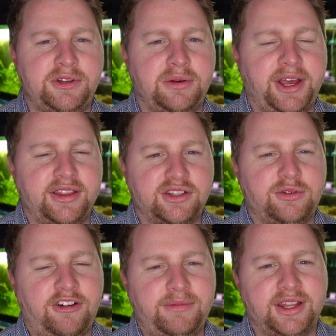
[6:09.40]
to about the
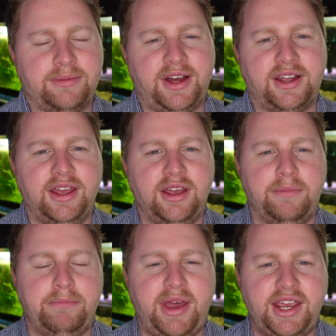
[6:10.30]
12-month mark.
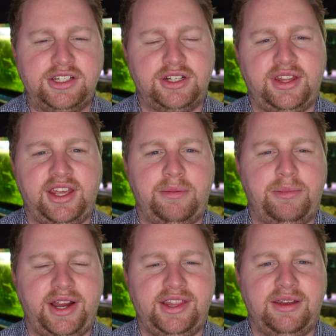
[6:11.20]
Make sure that you
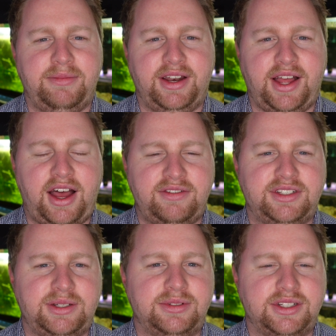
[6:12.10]
breed them and
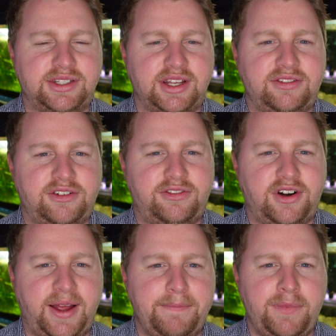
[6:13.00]
harvest some successful
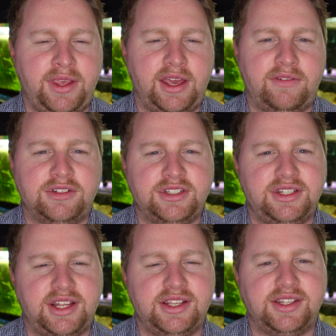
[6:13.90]
fry. I've
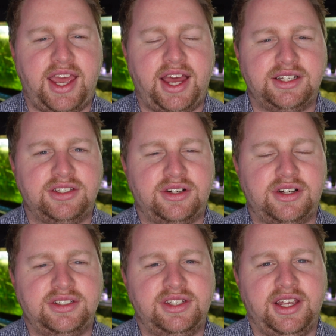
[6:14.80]
also done this
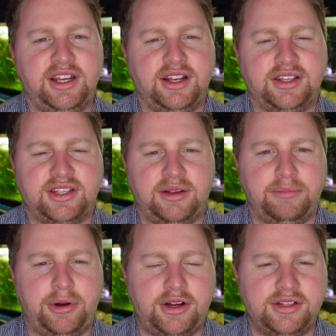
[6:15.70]
outdoors in
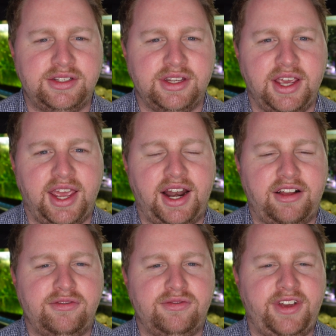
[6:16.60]
some ponds, and
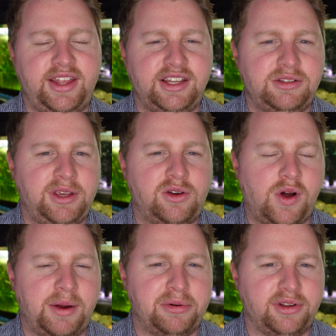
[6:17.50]
I've found that to be
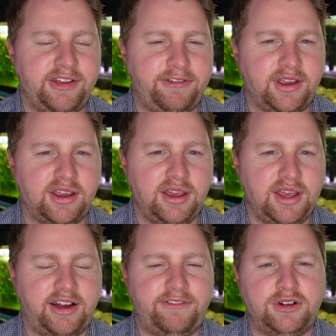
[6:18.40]
quite prolific.
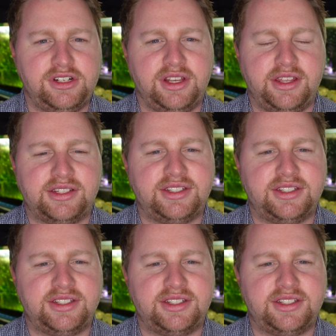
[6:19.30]
Unfortunately, the